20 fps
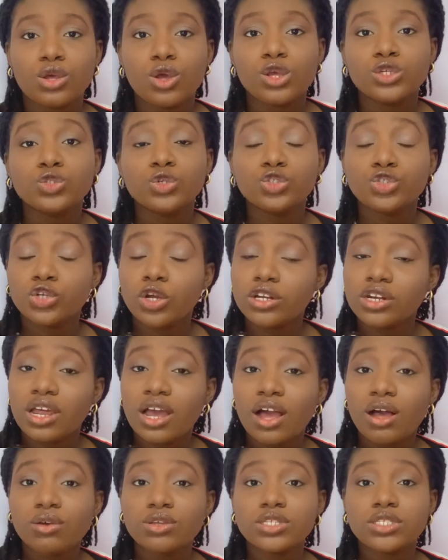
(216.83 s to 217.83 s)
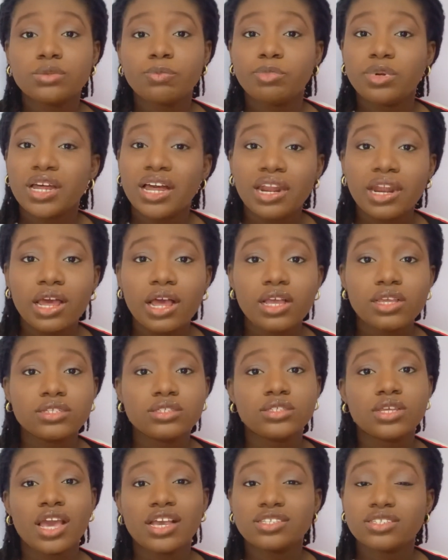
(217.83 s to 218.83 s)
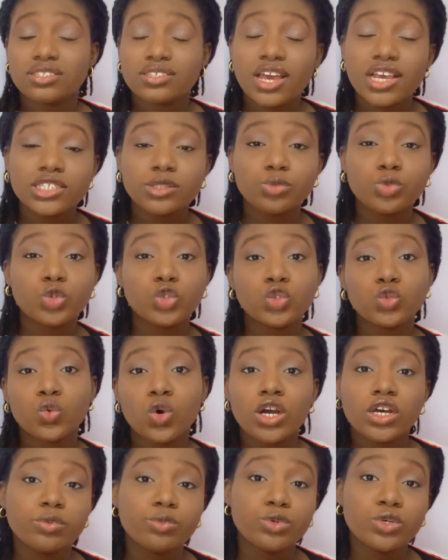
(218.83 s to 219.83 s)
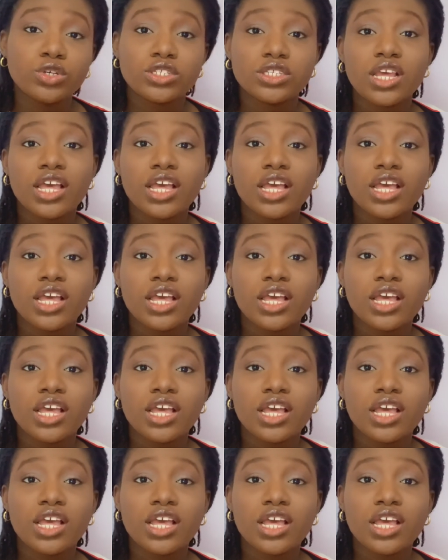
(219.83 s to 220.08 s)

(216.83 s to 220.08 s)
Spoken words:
So journals, planners, exercise books, workbooks,